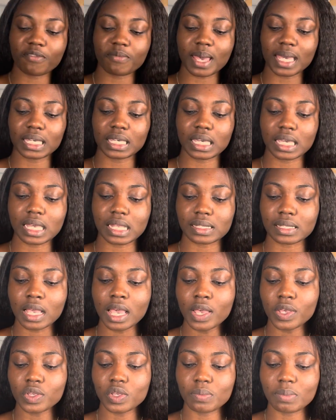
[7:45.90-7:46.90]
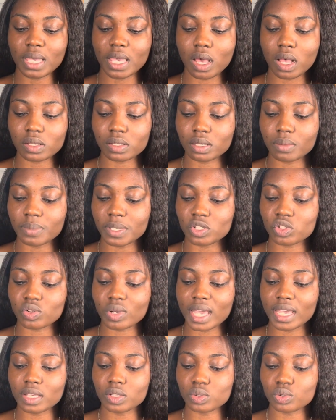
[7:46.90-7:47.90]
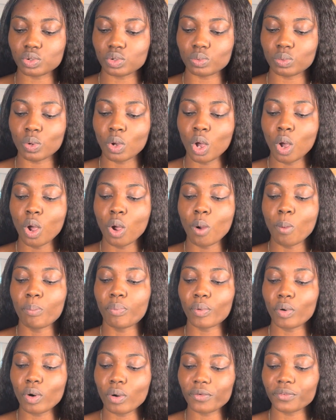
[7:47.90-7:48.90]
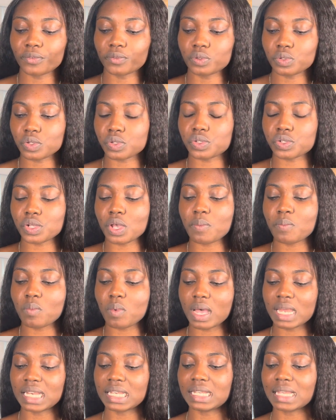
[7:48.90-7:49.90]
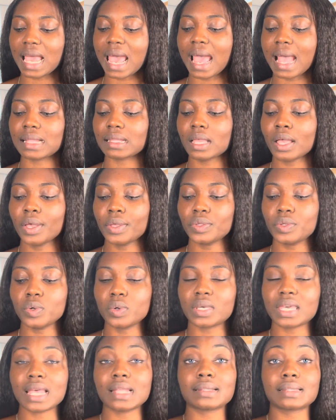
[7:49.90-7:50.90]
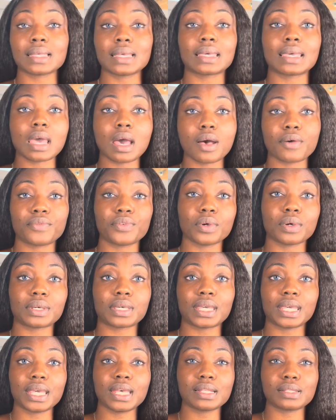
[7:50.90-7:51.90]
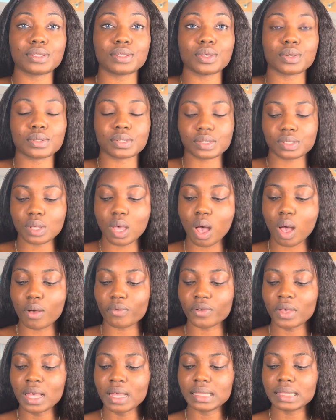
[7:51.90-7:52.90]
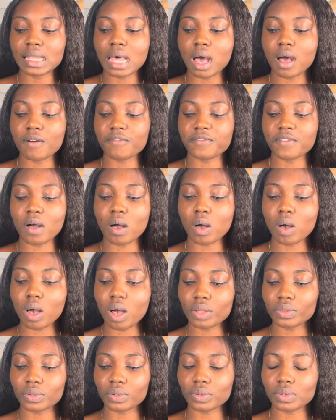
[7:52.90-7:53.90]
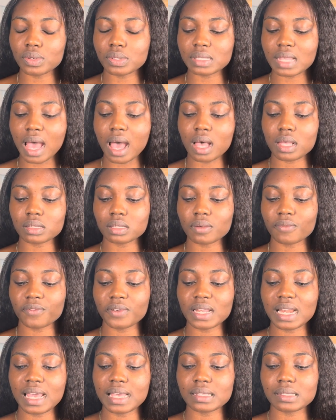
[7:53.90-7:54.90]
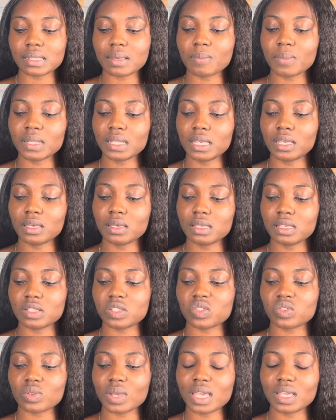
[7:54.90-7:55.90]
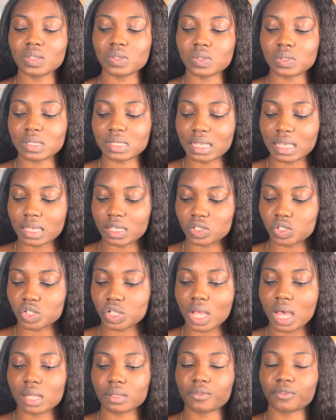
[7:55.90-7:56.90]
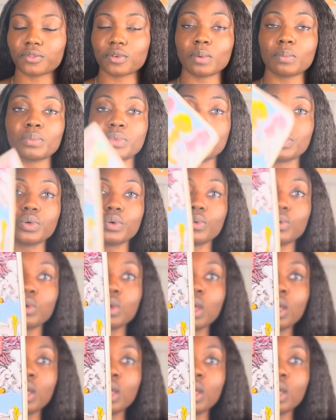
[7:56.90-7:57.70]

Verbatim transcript: my kids. You may also be trying to prove to someone that you can take care of your kids yourself. Now, for others, I also feel like someone here is trying to take a child from you